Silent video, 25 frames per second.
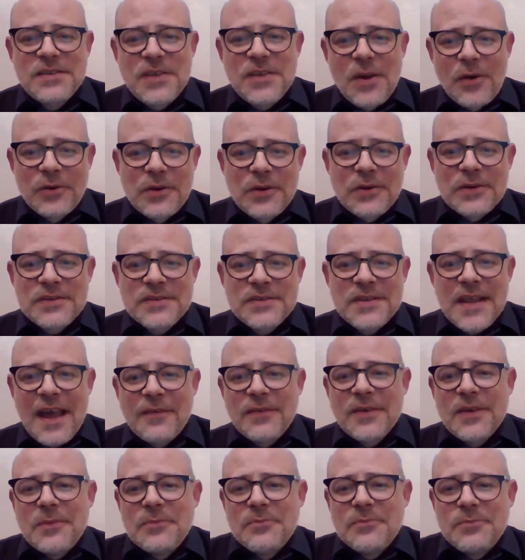donors
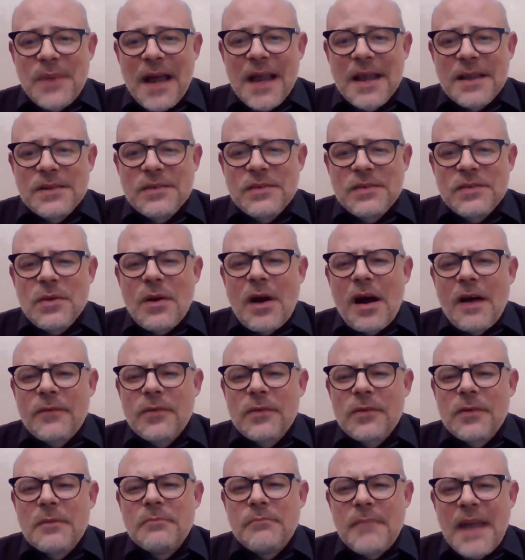have combined to
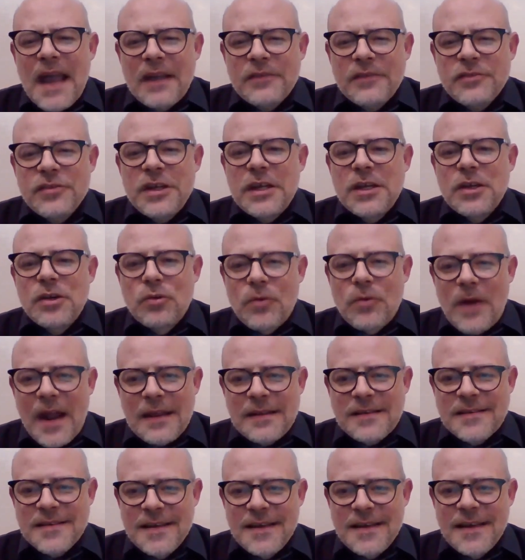offer a matching
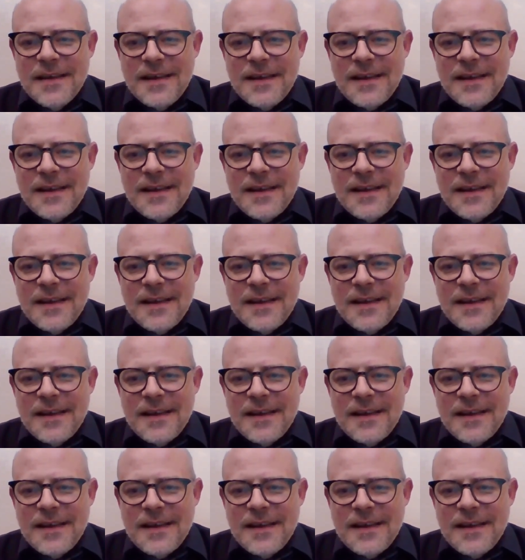grant.